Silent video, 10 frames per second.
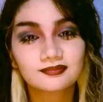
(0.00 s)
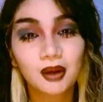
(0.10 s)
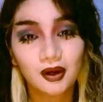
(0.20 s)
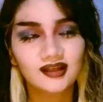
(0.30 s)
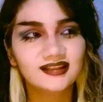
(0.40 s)

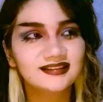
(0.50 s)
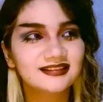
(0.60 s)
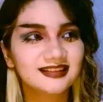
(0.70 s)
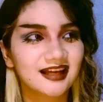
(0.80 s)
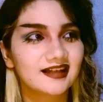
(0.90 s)
period,
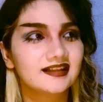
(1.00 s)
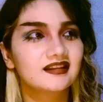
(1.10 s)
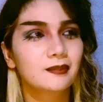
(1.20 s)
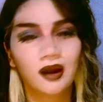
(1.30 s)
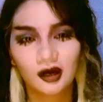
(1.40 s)
like
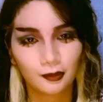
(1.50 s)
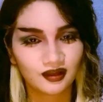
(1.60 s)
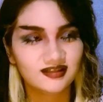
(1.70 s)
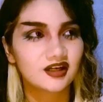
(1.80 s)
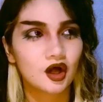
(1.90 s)
the
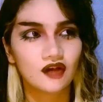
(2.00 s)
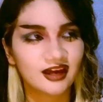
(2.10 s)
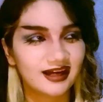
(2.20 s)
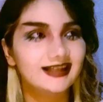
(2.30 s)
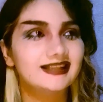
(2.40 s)
pyramids and all
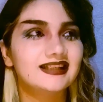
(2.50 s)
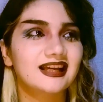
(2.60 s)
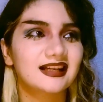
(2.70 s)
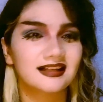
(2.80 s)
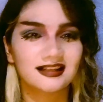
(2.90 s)
that, and
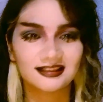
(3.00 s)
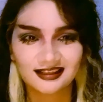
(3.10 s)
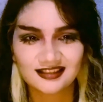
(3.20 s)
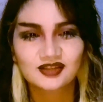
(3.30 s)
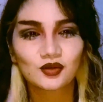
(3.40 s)
like a
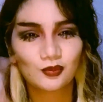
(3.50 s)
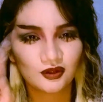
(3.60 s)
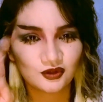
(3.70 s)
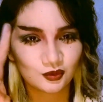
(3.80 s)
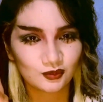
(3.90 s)

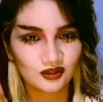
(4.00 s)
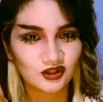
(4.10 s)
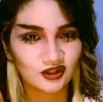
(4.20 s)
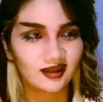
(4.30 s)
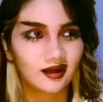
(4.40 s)
Scooby-Doo
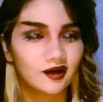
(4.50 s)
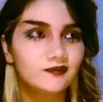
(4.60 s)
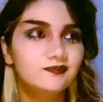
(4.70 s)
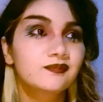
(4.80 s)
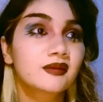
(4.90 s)
mission there,
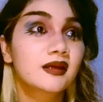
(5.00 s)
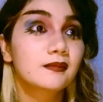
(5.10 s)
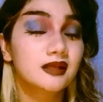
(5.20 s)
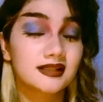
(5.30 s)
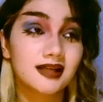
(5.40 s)

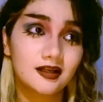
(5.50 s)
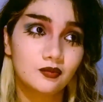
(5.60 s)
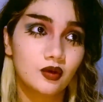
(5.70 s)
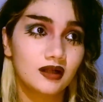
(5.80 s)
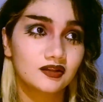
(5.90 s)
because I had
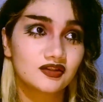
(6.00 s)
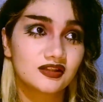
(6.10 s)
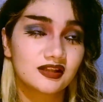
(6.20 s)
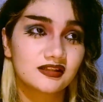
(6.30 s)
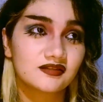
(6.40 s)
watched
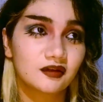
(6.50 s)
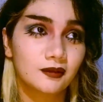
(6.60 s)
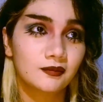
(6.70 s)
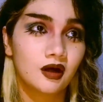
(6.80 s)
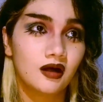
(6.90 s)
this
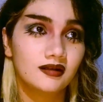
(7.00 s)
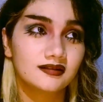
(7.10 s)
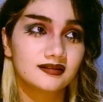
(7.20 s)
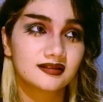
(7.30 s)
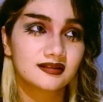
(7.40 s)
film
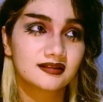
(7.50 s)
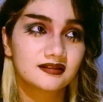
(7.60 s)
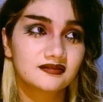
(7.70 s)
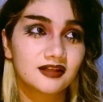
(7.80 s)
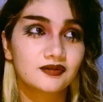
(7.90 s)
called
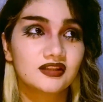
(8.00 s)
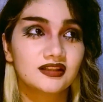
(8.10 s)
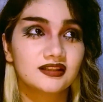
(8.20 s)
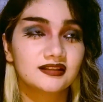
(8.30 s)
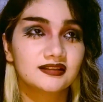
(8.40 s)

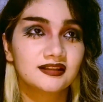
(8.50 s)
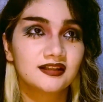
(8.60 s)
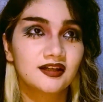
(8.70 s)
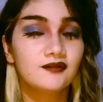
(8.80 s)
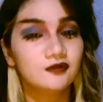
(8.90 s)
Fountain
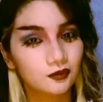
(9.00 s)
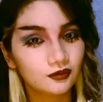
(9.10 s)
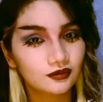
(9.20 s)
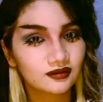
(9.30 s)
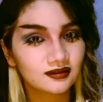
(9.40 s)
of
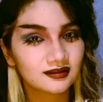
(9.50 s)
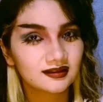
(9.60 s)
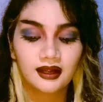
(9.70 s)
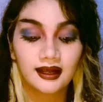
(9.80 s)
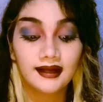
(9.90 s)
Youth.
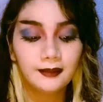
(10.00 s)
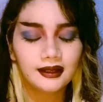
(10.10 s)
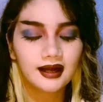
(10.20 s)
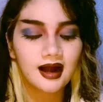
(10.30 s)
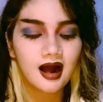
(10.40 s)

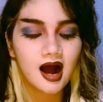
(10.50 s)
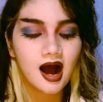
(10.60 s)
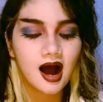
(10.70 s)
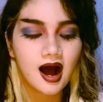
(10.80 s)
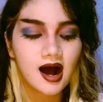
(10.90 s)
Anyway,
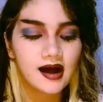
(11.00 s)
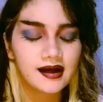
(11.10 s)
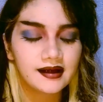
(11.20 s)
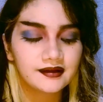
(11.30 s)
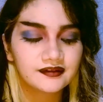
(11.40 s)

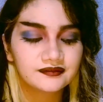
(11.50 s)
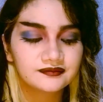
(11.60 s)
I